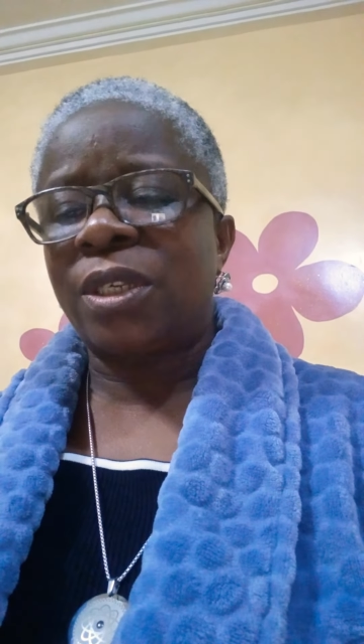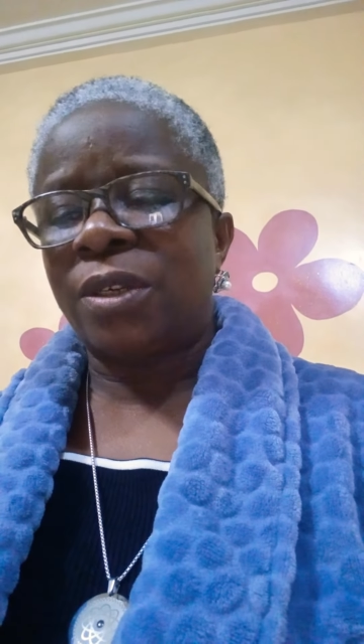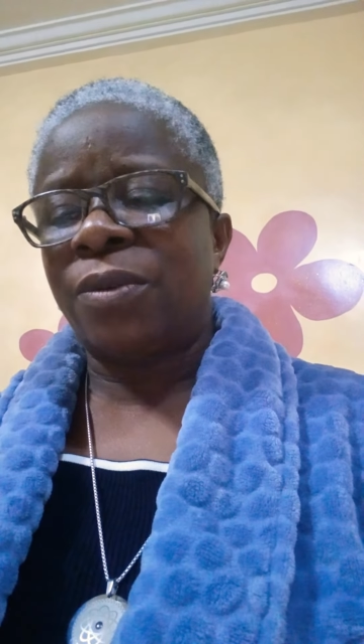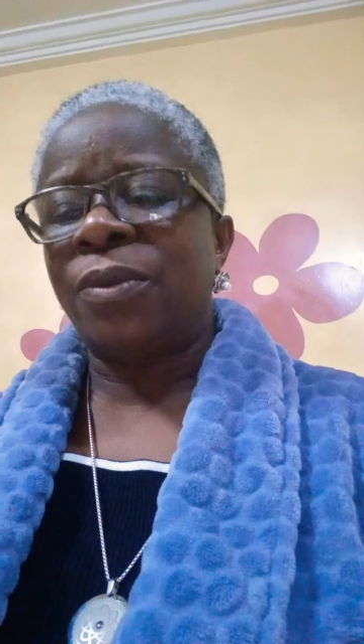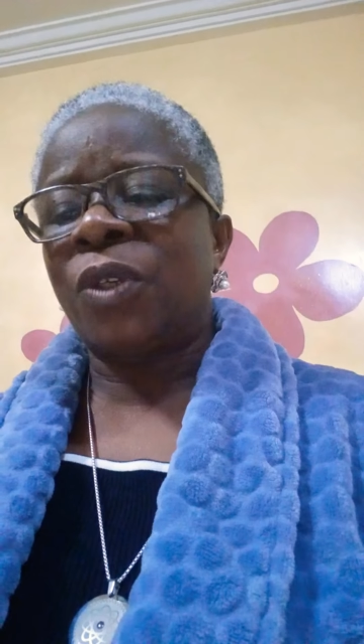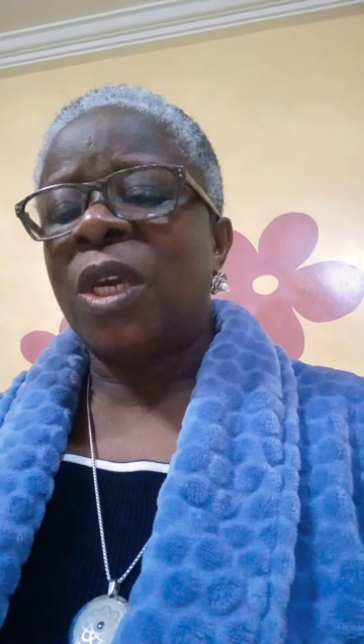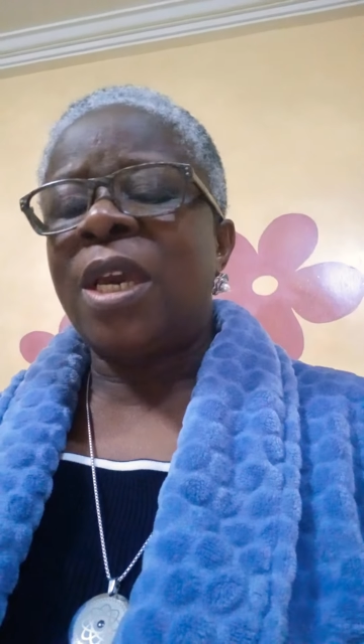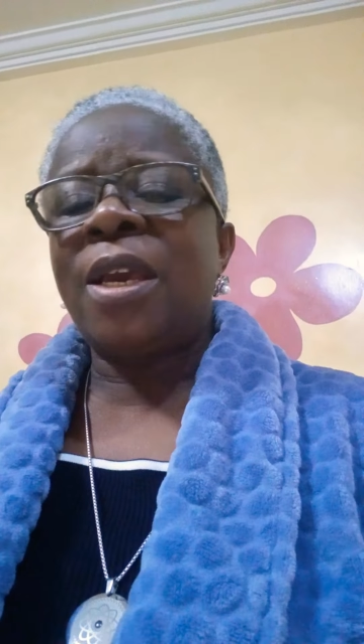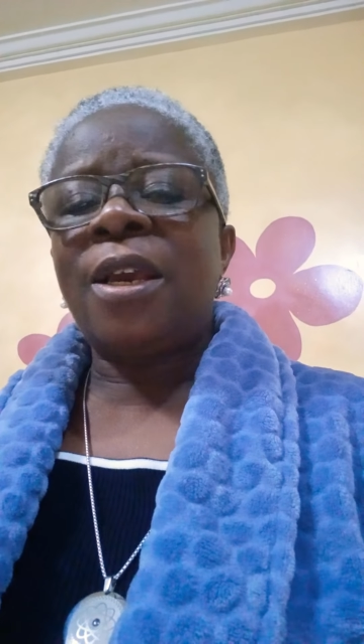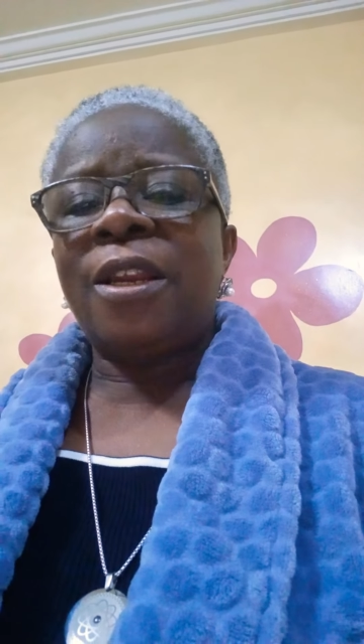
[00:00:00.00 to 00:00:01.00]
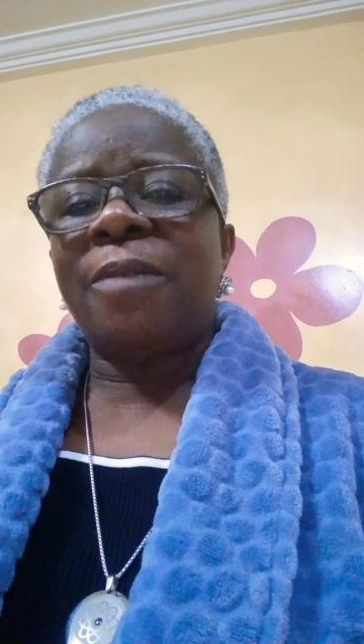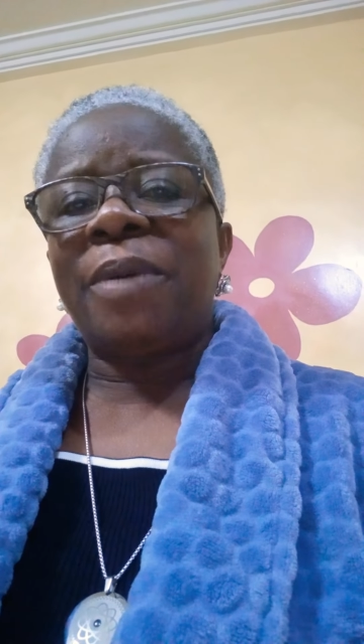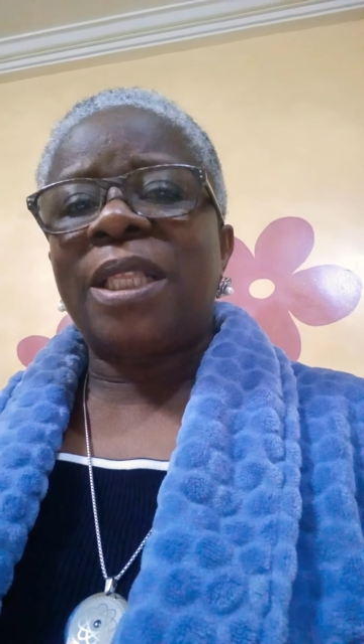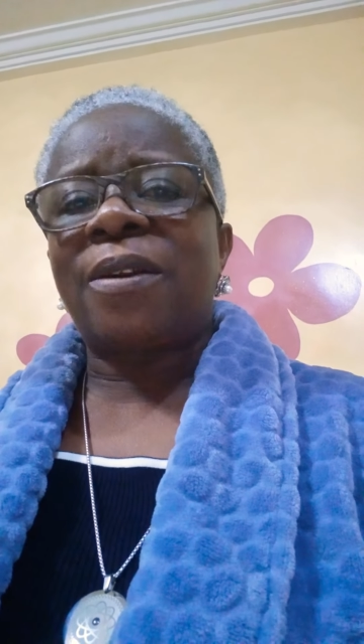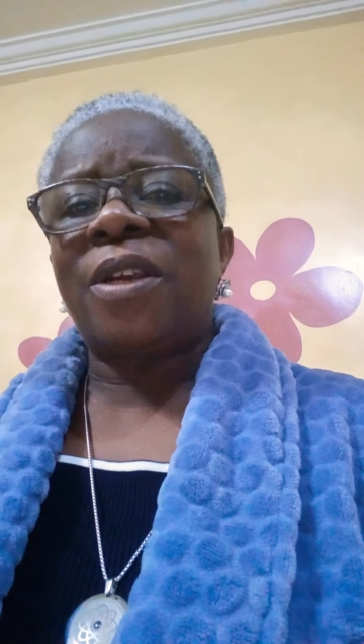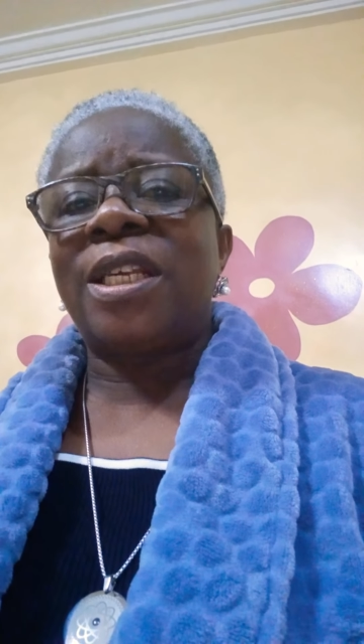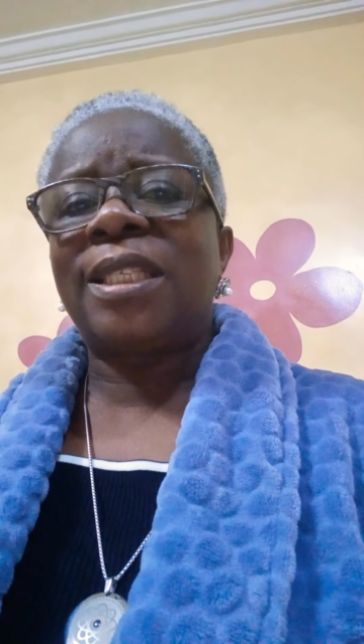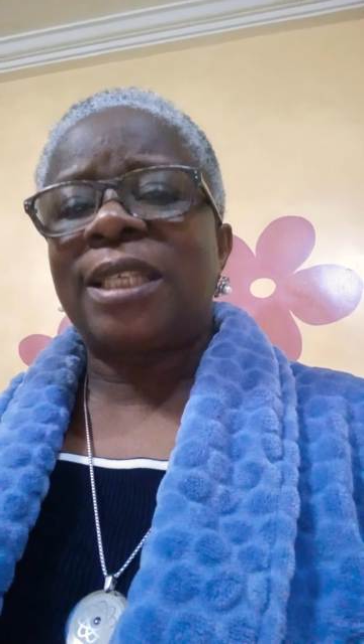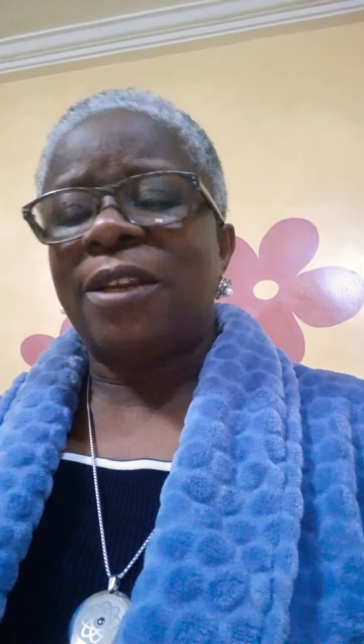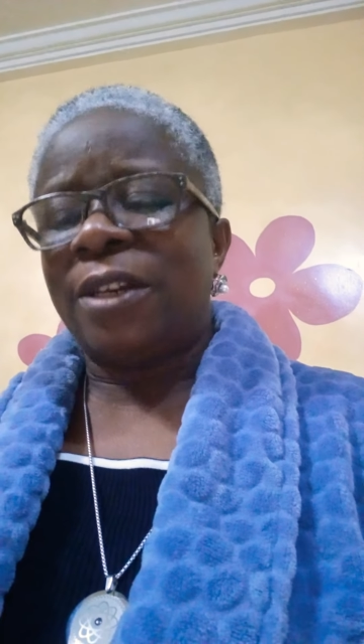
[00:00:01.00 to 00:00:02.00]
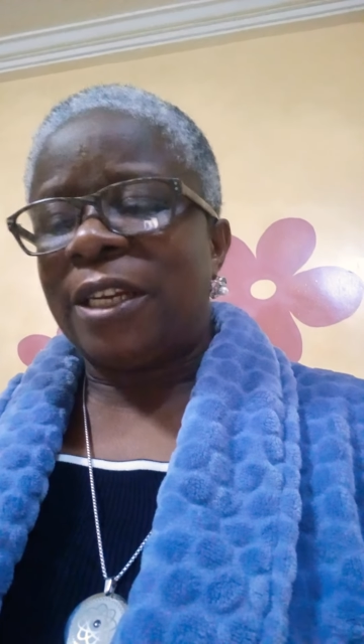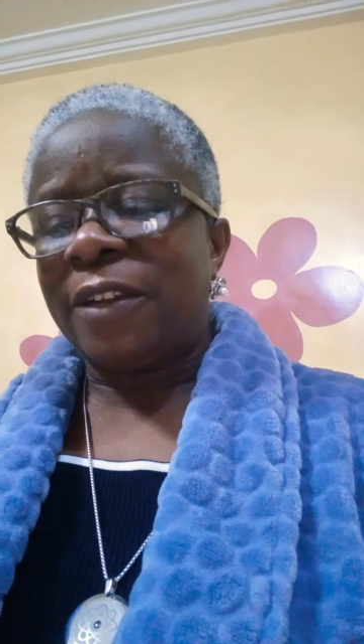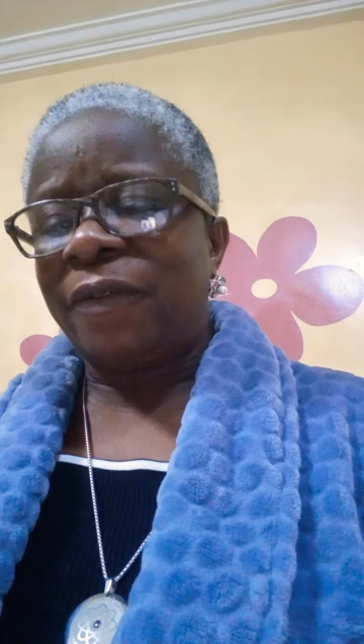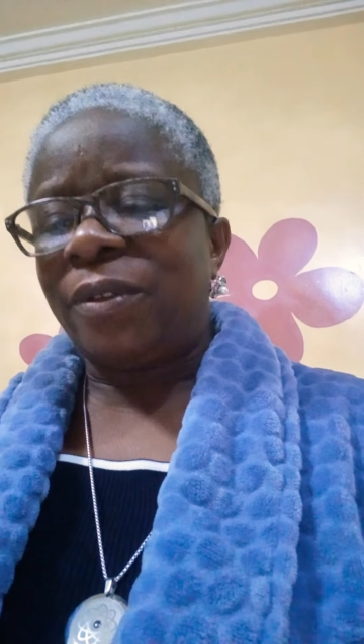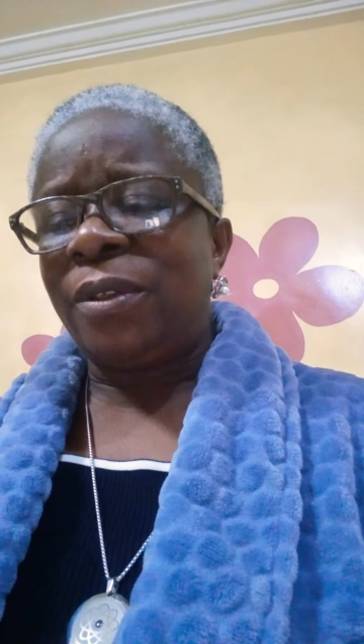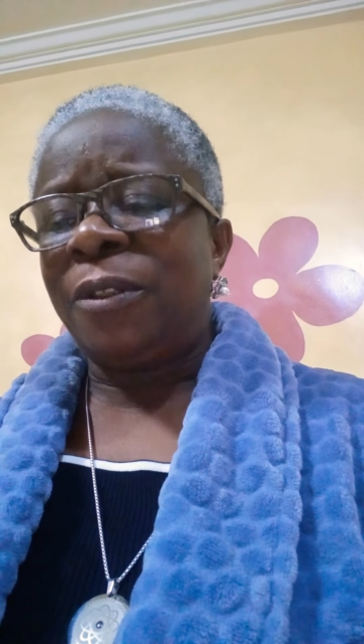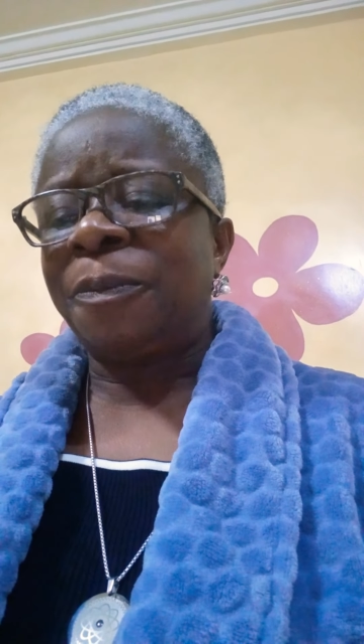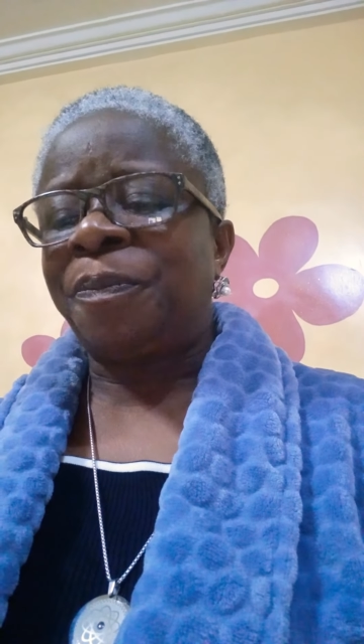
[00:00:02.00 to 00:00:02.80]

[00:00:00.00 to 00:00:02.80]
know. Number three, still on devil.